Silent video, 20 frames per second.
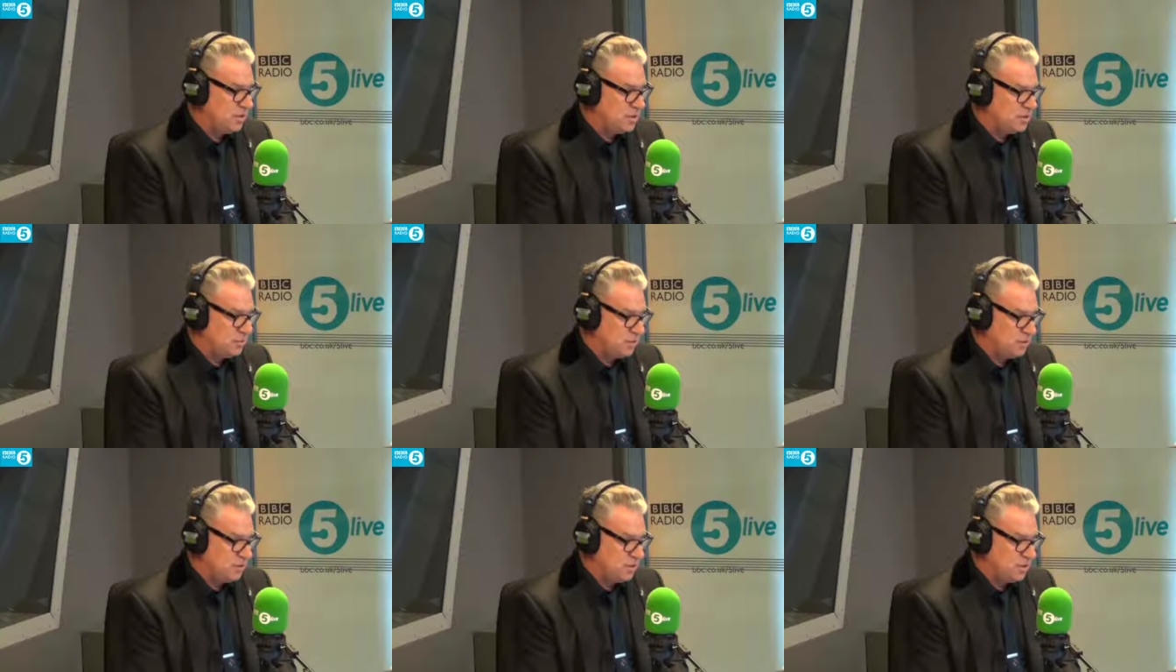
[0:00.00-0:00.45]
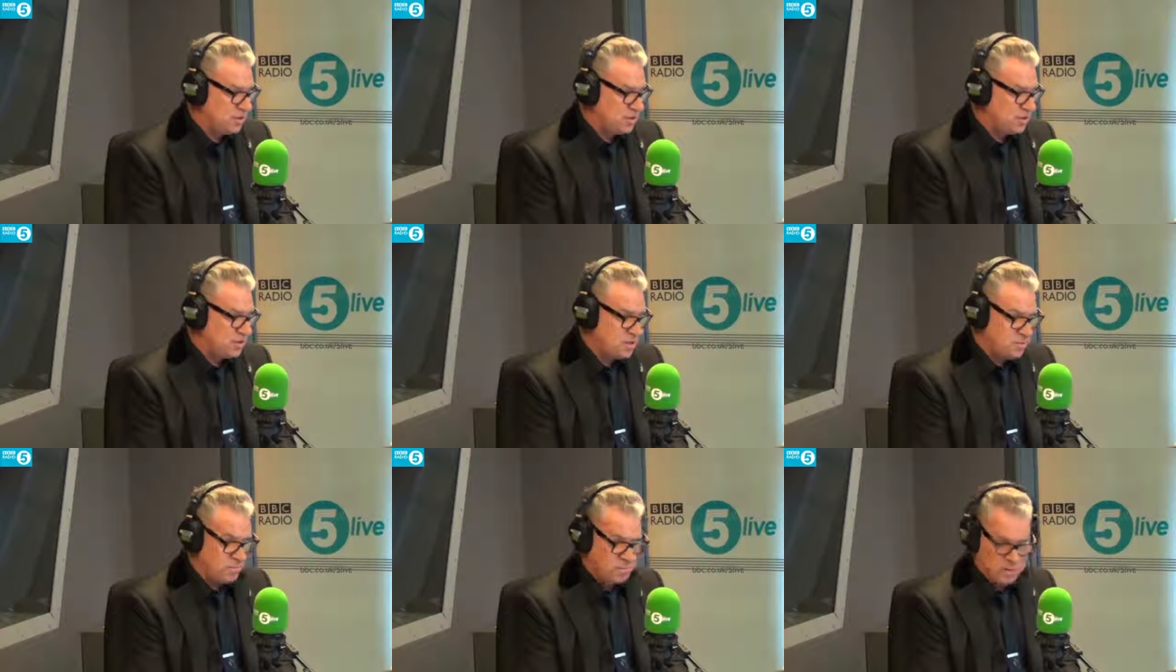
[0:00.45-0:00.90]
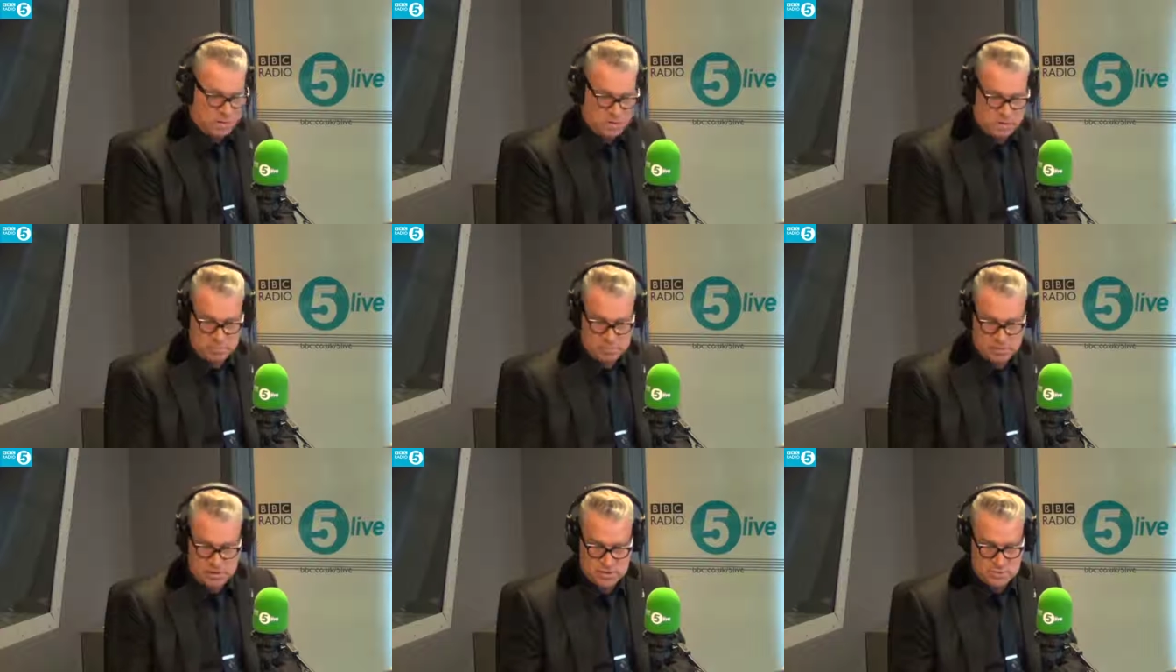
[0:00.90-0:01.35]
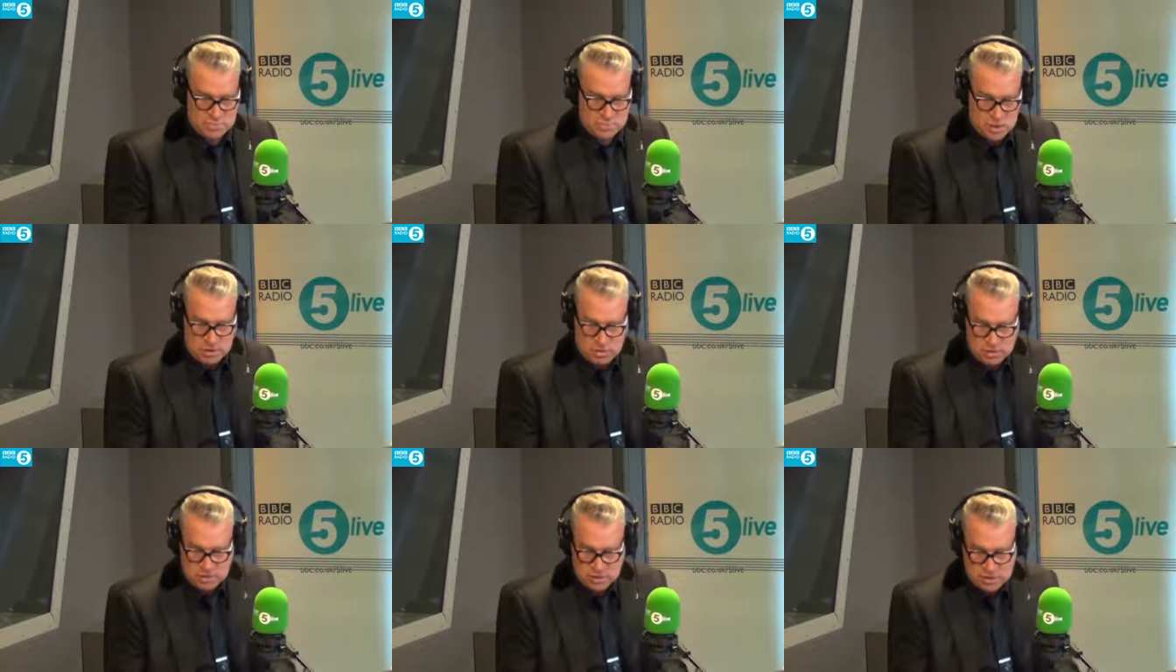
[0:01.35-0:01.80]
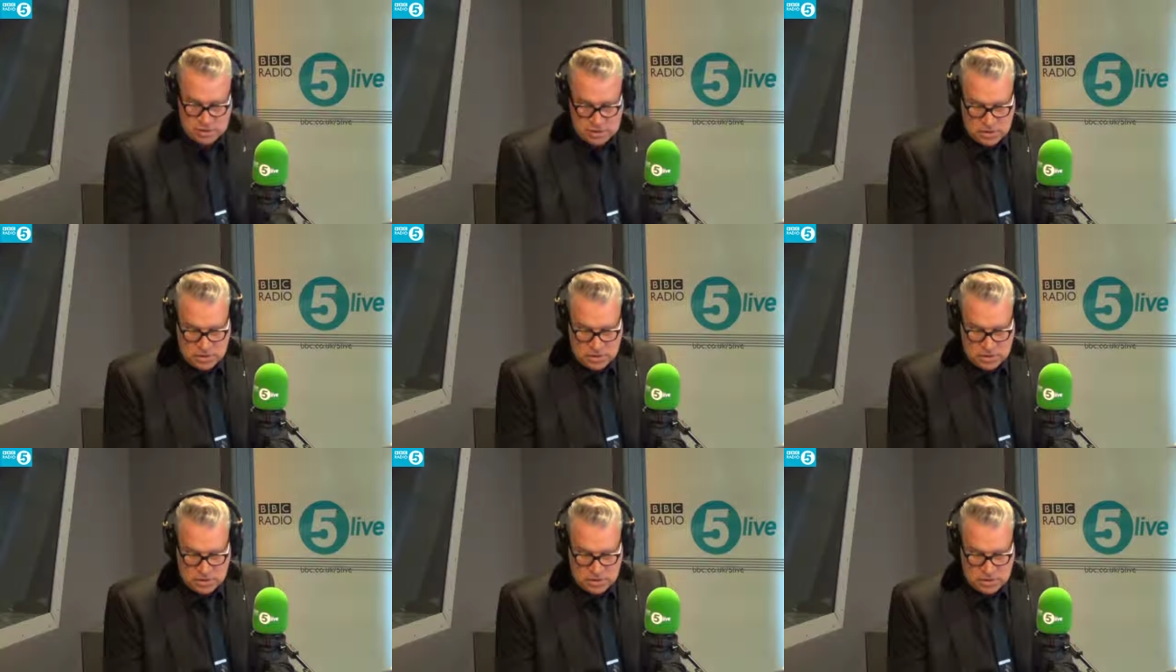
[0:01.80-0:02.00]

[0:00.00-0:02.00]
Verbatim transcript: terrific. Jessie Buckley plays Moll,